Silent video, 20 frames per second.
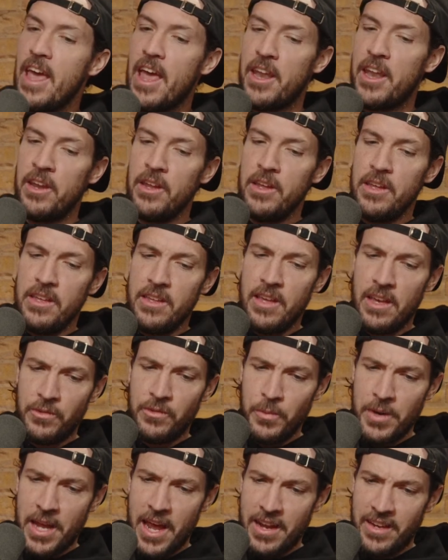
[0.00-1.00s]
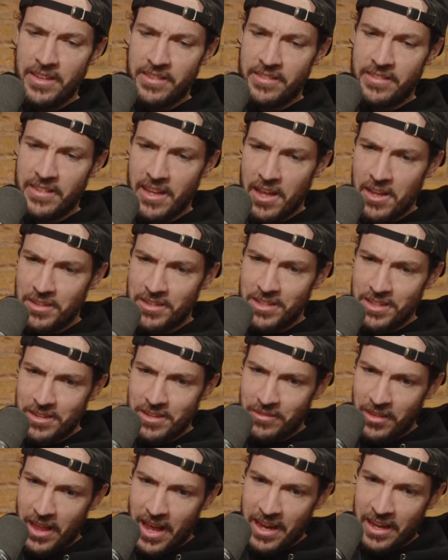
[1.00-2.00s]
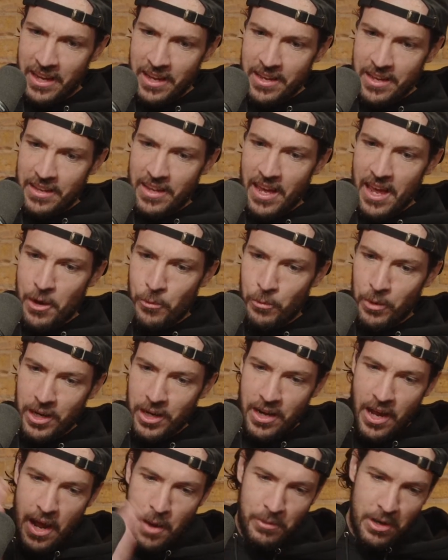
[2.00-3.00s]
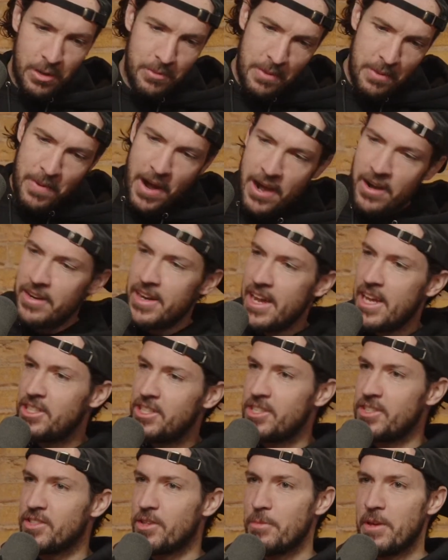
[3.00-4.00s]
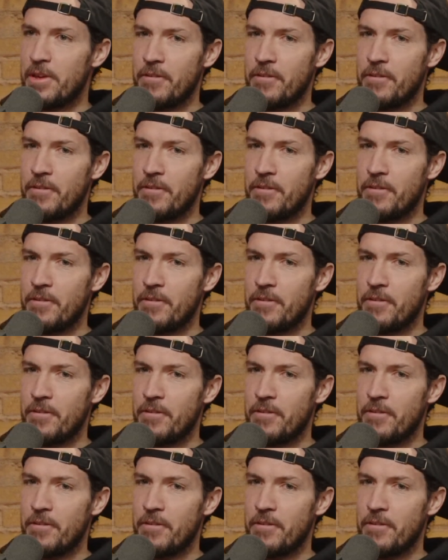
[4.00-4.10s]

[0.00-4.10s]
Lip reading: And yes, we had a skeleton of okay, I'm gonna be a pirate dad, she's gonna be